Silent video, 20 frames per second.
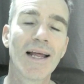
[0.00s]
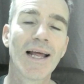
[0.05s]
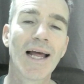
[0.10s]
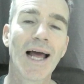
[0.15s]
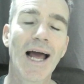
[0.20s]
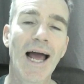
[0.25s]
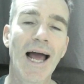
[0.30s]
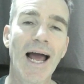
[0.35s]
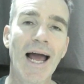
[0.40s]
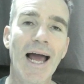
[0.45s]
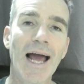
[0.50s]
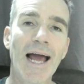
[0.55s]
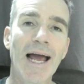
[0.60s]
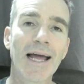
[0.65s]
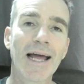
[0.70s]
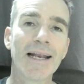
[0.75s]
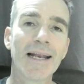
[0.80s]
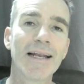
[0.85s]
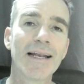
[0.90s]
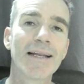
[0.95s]

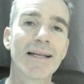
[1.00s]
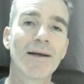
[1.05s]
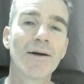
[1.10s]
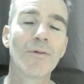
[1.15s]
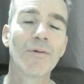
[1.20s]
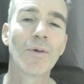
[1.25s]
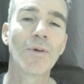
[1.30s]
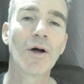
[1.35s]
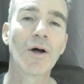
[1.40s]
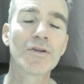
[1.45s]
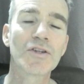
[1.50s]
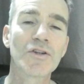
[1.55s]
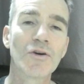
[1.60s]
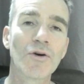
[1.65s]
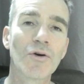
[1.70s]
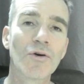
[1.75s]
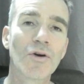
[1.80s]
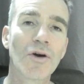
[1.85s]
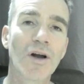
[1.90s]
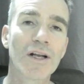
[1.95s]
And we
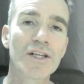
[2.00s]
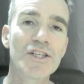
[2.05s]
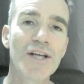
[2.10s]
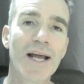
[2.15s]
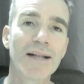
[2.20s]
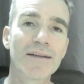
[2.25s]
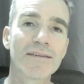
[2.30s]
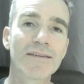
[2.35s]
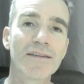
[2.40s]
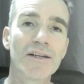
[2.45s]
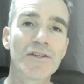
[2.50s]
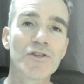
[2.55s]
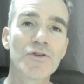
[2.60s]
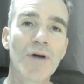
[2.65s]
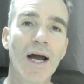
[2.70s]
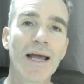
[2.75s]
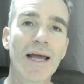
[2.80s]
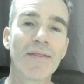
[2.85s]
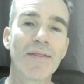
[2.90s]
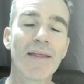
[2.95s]
also got a chance to
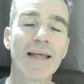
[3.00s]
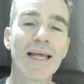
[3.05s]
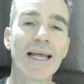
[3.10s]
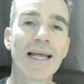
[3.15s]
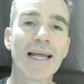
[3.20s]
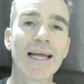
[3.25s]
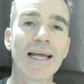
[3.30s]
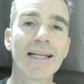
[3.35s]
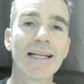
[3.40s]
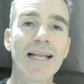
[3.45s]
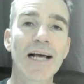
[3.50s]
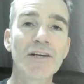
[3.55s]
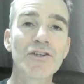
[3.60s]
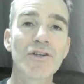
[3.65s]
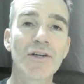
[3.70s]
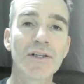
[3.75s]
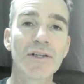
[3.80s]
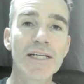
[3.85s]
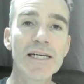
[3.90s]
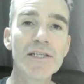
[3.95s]
try the
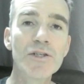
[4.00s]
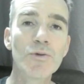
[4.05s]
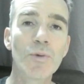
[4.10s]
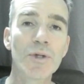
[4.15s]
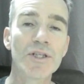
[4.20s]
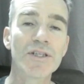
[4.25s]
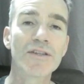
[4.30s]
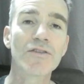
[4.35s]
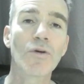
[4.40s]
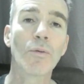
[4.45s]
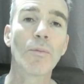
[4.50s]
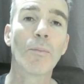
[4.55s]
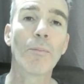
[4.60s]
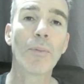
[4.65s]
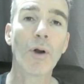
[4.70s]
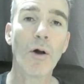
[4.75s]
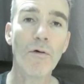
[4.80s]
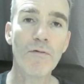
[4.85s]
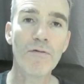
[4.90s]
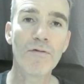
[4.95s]
national dish, which is called plov.